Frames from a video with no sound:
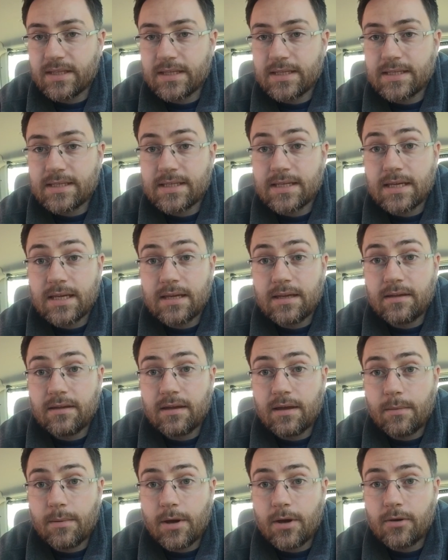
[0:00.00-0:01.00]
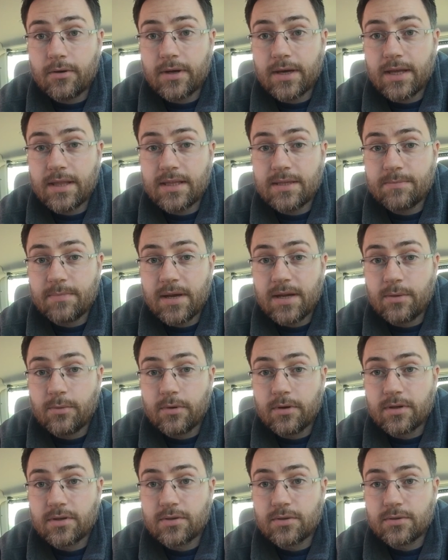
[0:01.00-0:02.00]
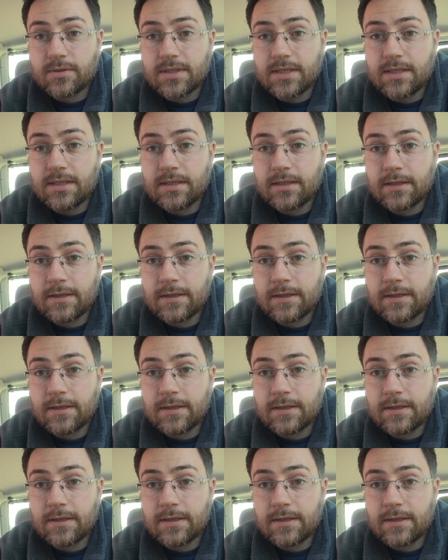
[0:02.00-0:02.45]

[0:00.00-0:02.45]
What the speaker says: see about getting this paintwork sorted.